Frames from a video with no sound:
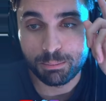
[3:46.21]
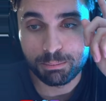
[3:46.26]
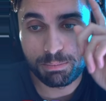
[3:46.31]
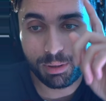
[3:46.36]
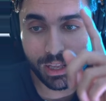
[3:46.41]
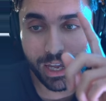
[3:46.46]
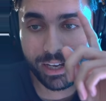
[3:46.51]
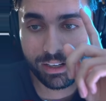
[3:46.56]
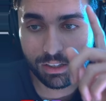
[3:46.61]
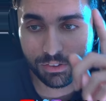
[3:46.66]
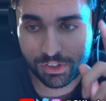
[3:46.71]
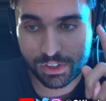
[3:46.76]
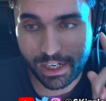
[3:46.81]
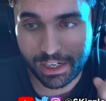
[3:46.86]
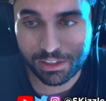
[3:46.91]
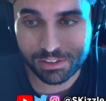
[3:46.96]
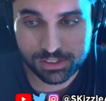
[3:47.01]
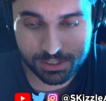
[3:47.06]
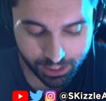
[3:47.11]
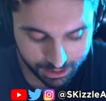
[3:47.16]
Black Ops
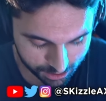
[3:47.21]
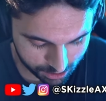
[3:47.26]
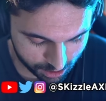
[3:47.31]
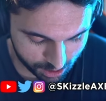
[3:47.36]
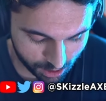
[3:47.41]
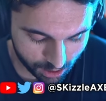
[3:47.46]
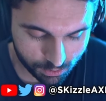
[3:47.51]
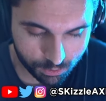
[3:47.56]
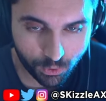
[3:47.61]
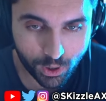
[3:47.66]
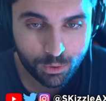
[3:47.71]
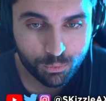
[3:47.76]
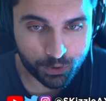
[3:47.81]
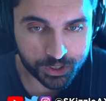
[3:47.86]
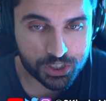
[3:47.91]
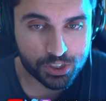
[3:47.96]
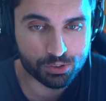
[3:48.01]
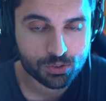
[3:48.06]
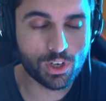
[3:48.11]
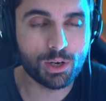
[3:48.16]
title set in Gulf War,
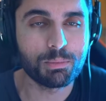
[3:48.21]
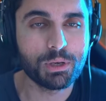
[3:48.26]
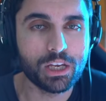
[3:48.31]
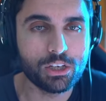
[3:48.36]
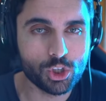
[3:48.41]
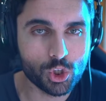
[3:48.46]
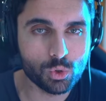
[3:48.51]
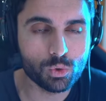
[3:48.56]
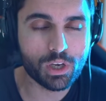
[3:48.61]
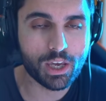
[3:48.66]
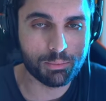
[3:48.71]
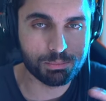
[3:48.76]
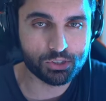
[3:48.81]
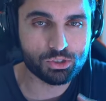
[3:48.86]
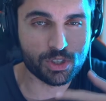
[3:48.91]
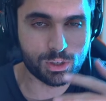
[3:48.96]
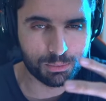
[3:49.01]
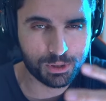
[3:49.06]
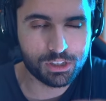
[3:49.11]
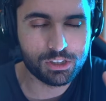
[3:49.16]
which is gonna be a new game. It's
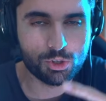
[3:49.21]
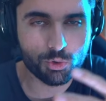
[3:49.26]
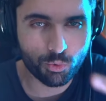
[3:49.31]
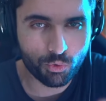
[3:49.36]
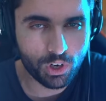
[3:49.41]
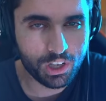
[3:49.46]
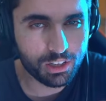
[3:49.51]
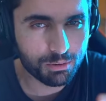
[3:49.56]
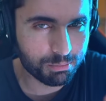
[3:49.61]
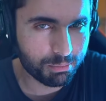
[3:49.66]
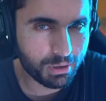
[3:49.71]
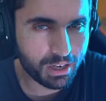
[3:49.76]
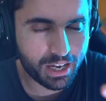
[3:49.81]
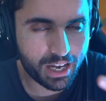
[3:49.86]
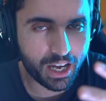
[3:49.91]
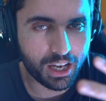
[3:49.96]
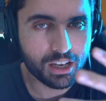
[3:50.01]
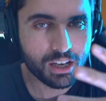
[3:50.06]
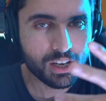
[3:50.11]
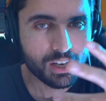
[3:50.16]
gonna be developed
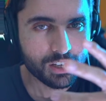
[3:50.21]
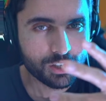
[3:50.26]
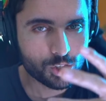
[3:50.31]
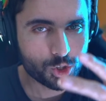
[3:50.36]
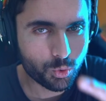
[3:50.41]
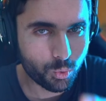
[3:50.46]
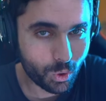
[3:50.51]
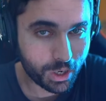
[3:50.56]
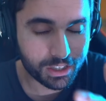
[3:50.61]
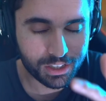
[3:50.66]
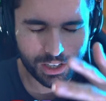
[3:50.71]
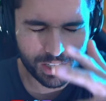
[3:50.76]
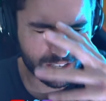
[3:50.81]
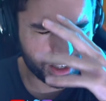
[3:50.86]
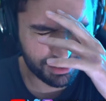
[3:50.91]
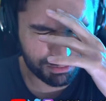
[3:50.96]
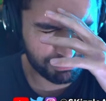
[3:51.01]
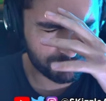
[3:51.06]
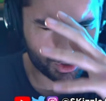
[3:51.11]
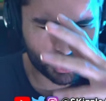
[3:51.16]
by
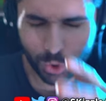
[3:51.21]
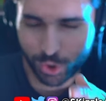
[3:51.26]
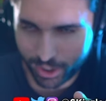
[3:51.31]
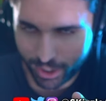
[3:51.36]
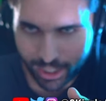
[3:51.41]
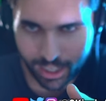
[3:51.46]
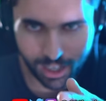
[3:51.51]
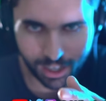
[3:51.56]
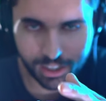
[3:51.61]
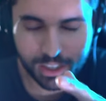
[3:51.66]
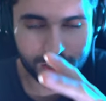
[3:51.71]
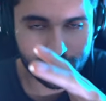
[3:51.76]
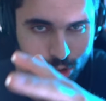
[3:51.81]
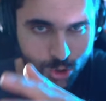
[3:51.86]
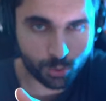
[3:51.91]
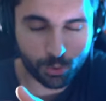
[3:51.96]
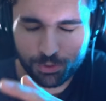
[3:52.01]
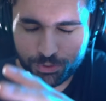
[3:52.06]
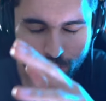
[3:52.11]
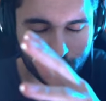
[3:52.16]

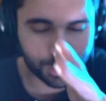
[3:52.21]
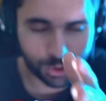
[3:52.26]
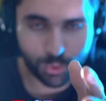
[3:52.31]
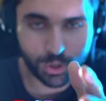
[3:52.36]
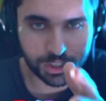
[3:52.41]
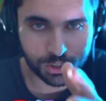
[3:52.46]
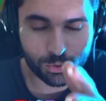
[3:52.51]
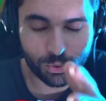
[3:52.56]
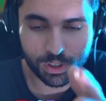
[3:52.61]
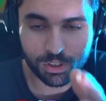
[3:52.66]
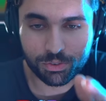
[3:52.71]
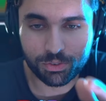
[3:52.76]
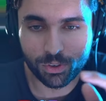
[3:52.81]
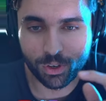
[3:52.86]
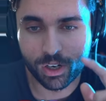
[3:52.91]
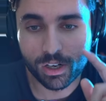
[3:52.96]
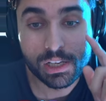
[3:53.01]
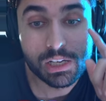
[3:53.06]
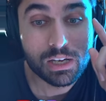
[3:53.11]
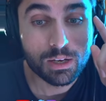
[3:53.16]
Treyarch for
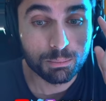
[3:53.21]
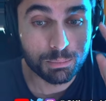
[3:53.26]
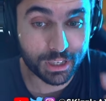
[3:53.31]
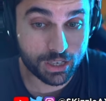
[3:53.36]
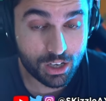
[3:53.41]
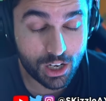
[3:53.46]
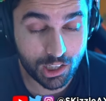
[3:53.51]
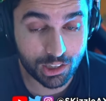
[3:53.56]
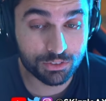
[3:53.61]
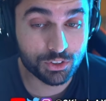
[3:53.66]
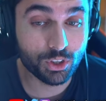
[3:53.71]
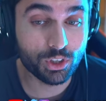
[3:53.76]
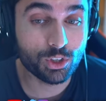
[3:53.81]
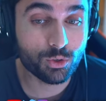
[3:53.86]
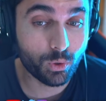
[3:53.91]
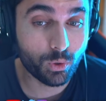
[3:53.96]
2024, but Call of Duty